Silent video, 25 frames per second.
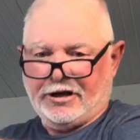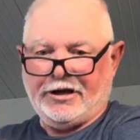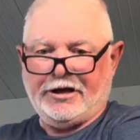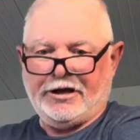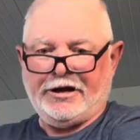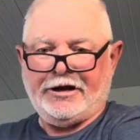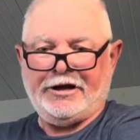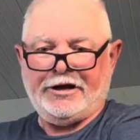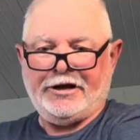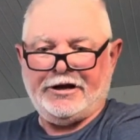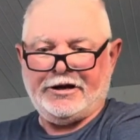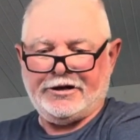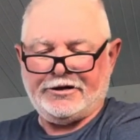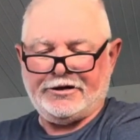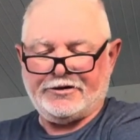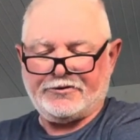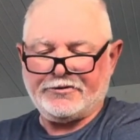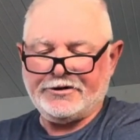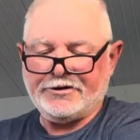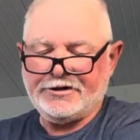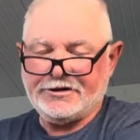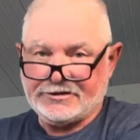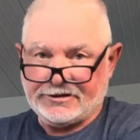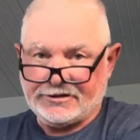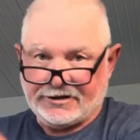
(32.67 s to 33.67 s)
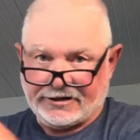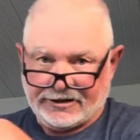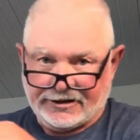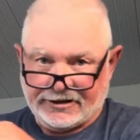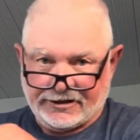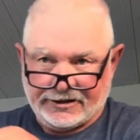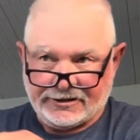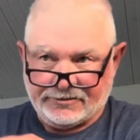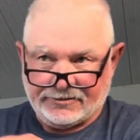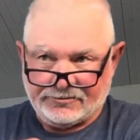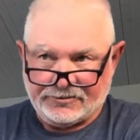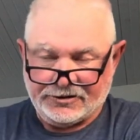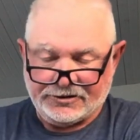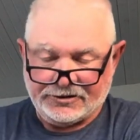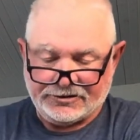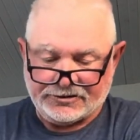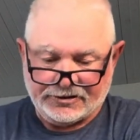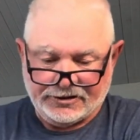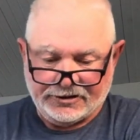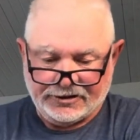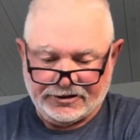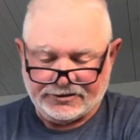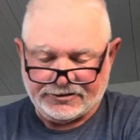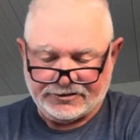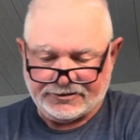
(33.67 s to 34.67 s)
And the reason I got them is
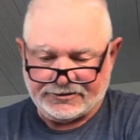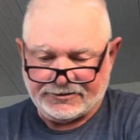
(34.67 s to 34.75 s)
they